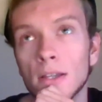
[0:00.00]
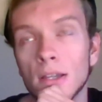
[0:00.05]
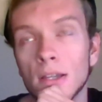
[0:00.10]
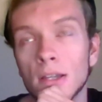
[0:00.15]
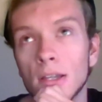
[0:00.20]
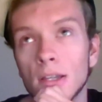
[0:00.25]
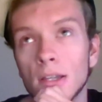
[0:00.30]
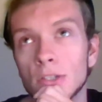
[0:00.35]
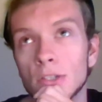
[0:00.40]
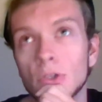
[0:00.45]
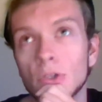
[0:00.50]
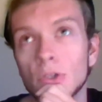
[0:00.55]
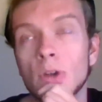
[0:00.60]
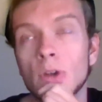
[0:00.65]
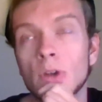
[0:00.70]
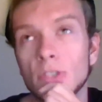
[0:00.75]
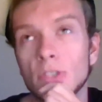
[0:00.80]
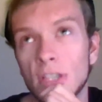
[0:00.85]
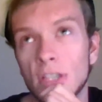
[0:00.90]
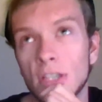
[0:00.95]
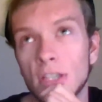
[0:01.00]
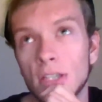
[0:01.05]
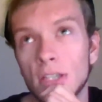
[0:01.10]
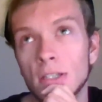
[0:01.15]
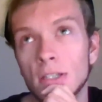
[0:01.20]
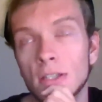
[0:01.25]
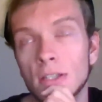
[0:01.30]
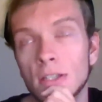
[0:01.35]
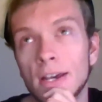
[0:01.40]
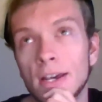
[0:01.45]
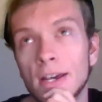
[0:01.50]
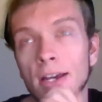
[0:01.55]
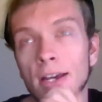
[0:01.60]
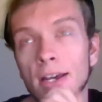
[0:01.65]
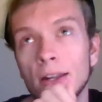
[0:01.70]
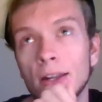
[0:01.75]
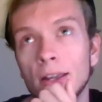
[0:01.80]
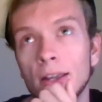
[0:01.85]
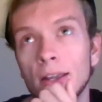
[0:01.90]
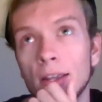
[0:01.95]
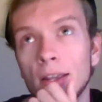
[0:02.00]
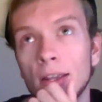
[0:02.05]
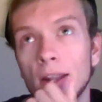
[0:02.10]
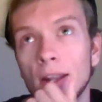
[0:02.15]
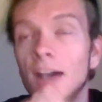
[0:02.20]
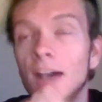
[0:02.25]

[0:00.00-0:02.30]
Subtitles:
So I was saying that as